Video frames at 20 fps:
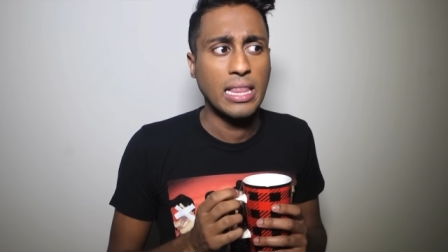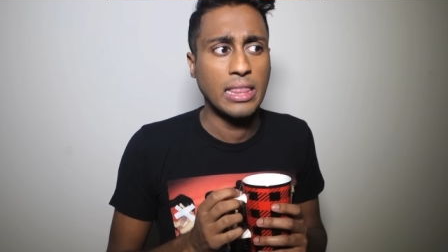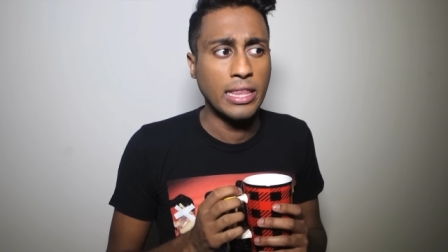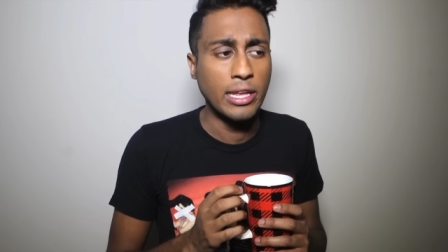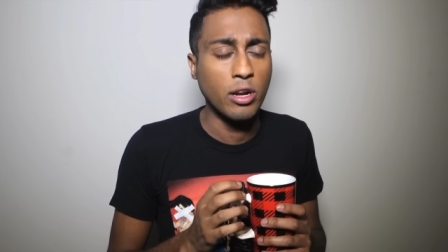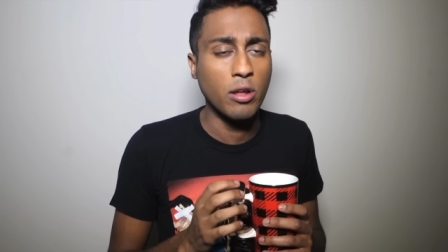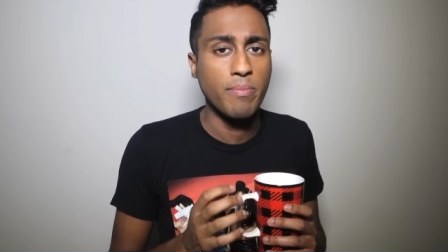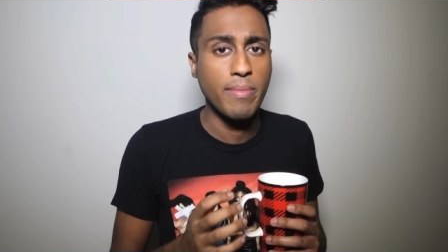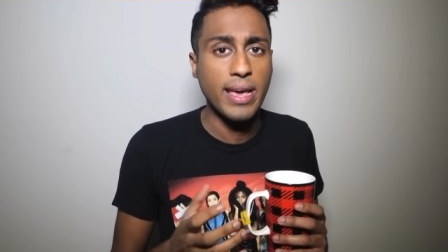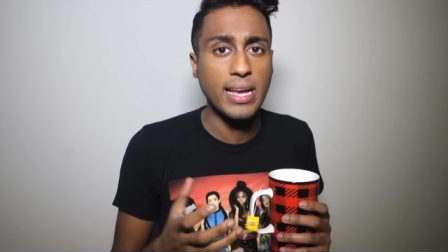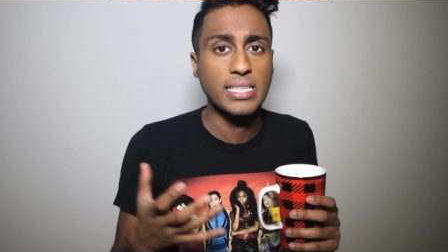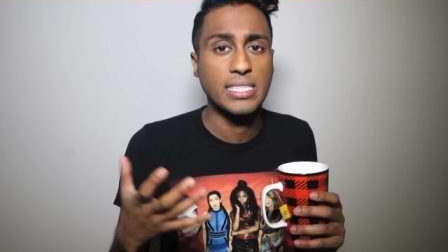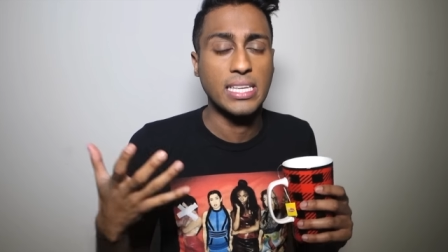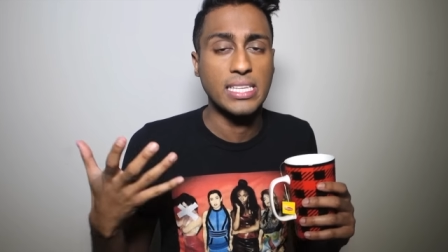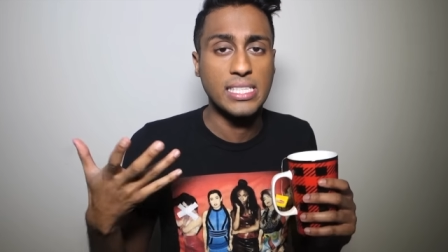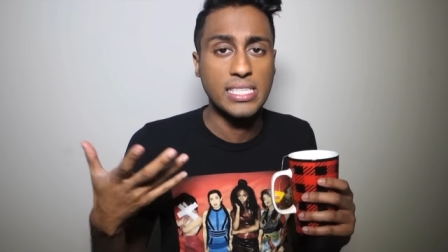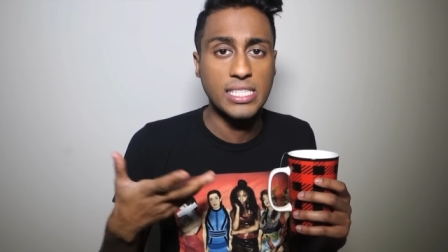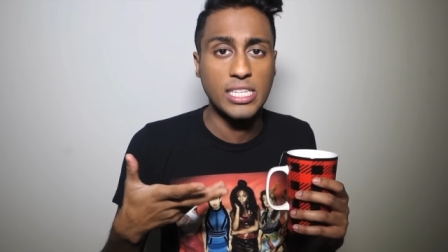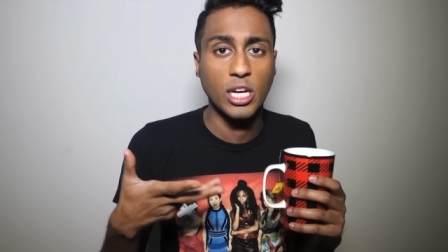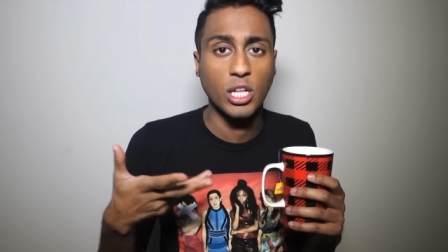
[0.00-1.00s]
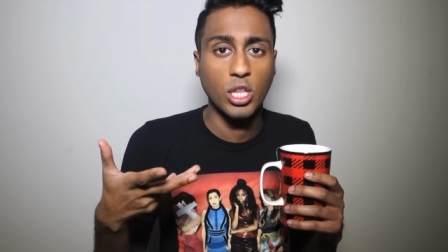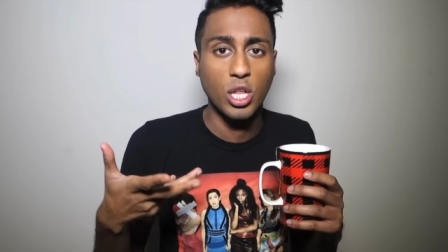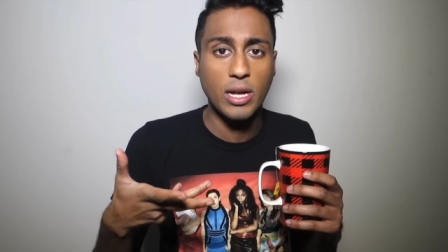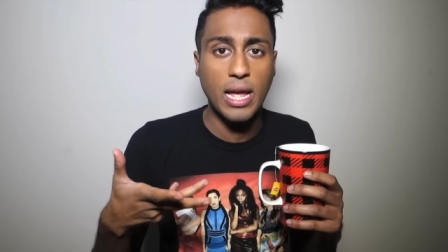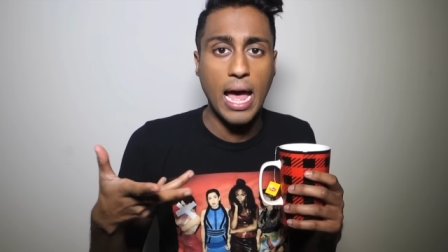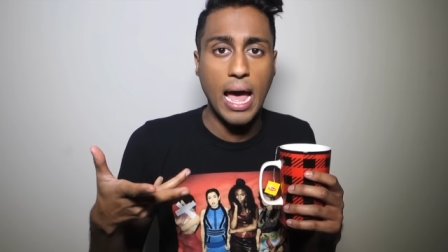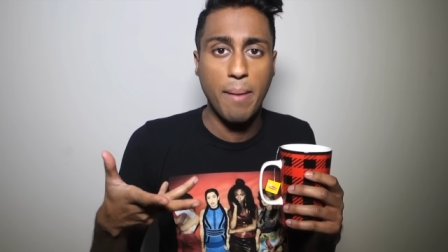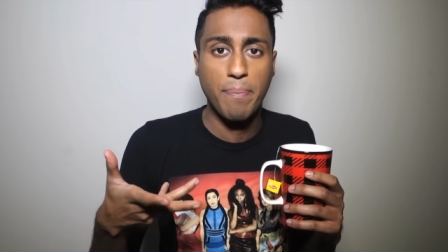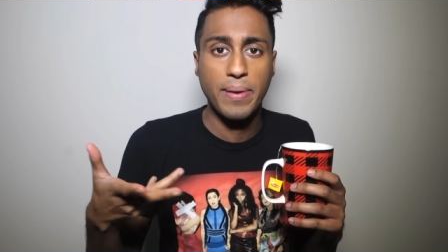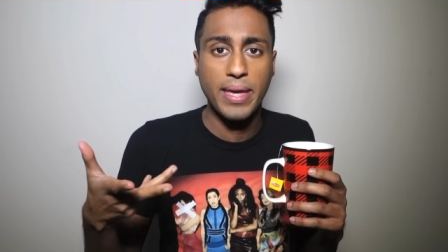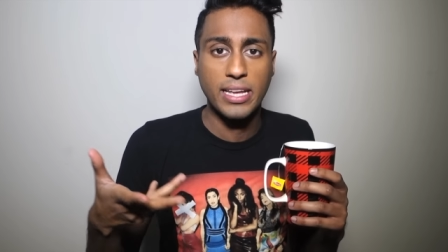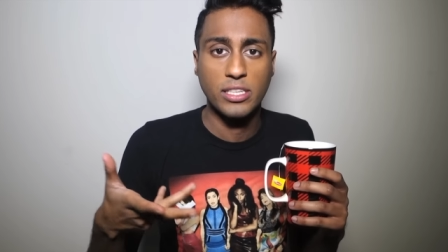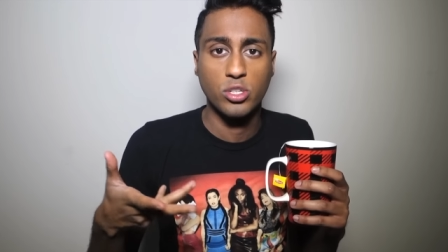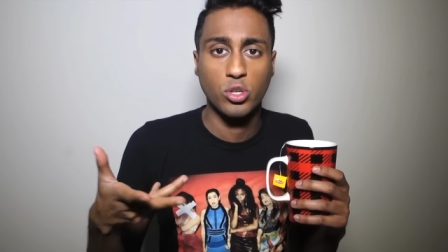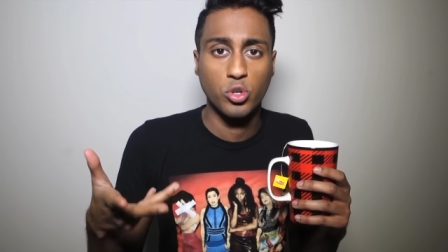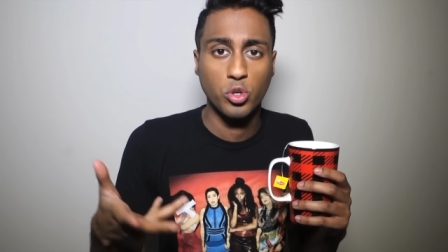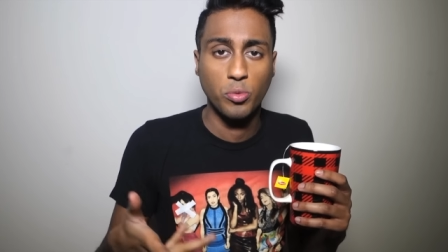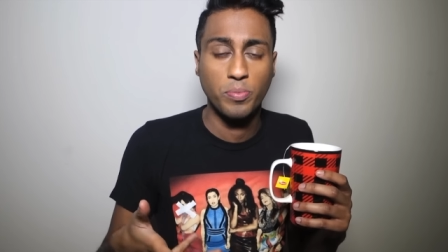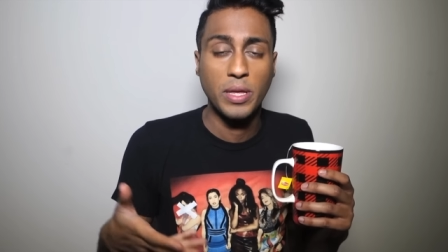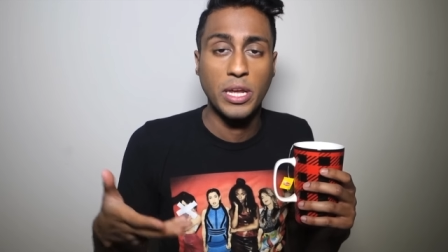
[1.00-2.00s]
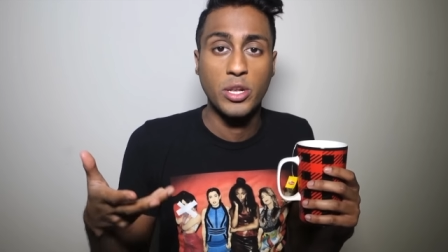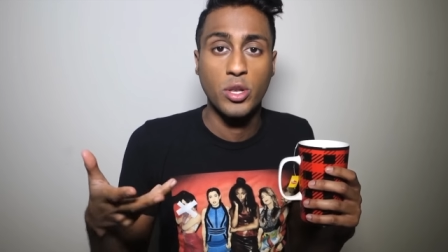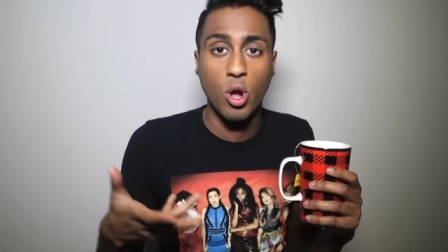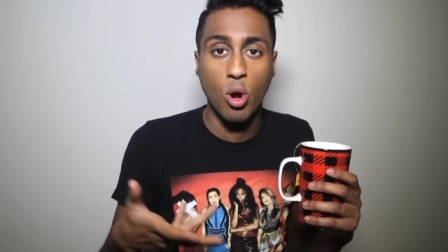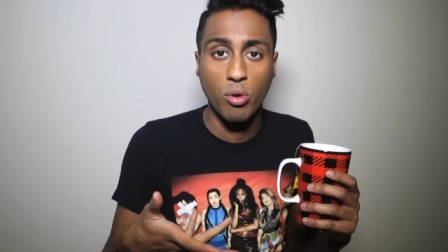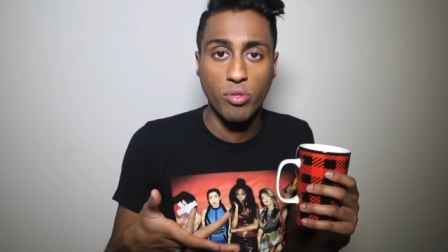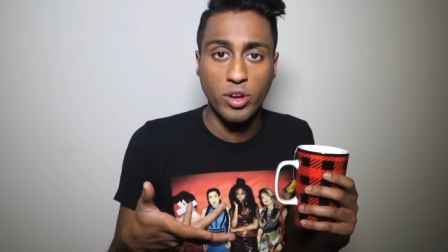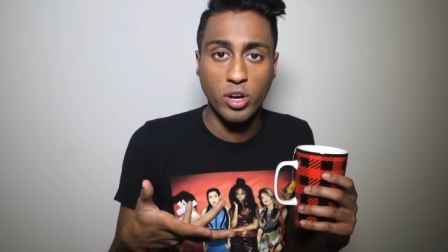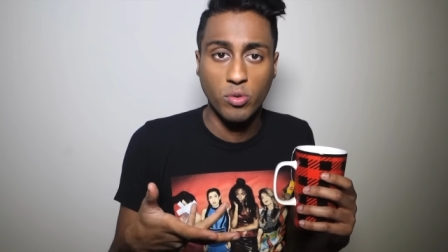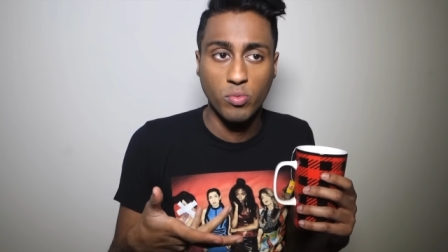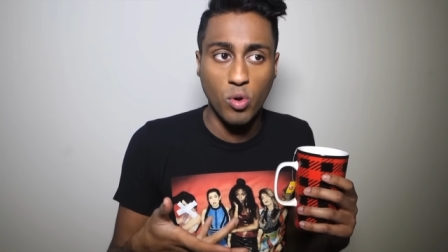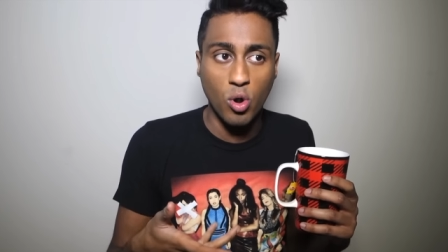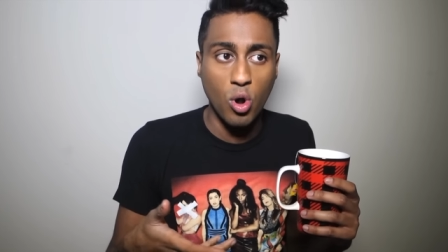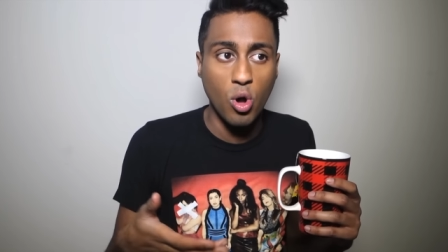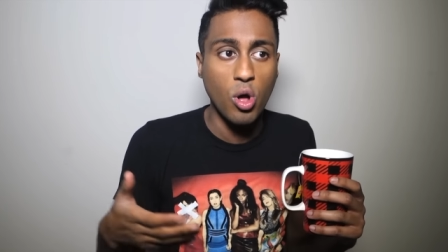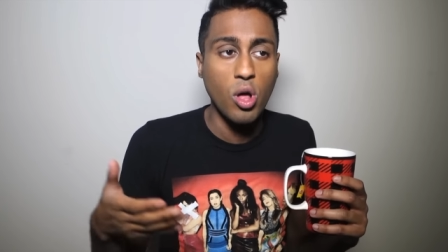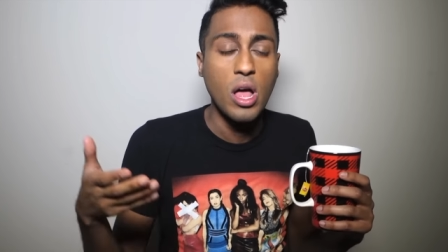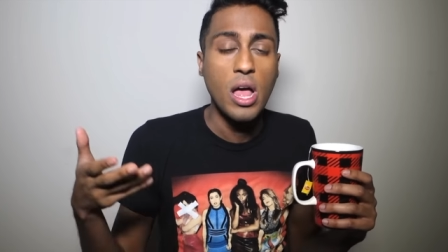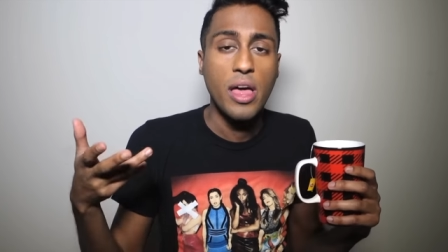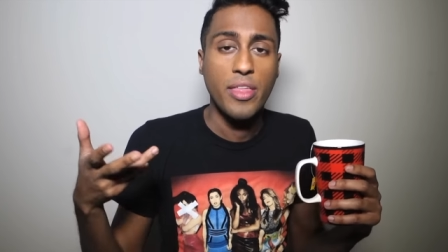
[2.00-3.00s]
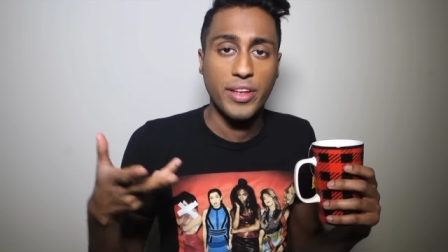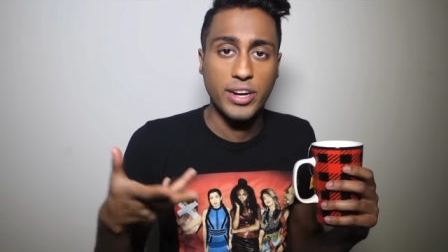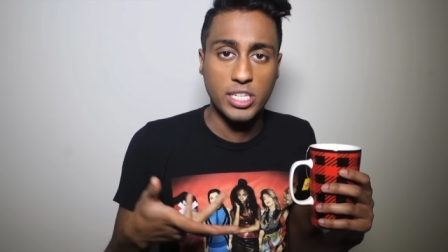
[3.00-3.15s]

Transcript: Little Mix, they still look happy as a group. They know their role.